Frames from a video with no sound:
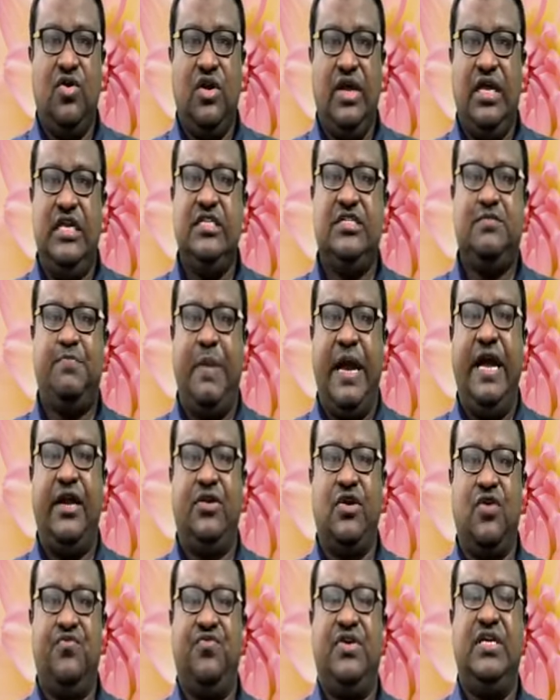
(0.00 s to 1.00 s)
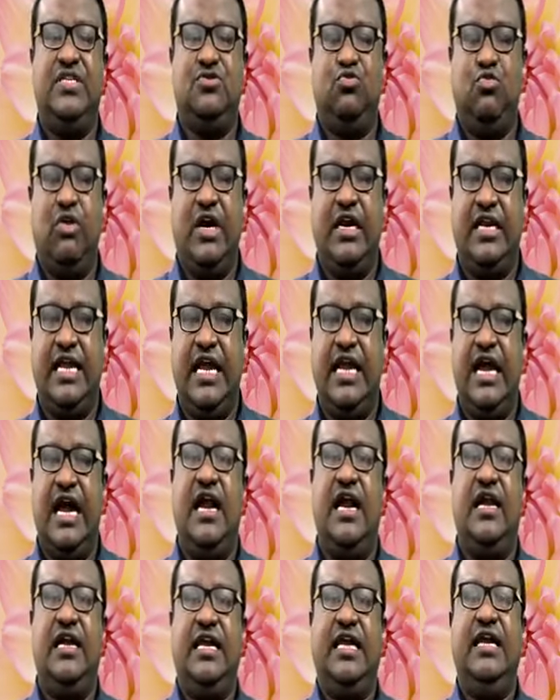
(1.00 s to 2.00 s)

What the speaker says: In spite of his working hard, he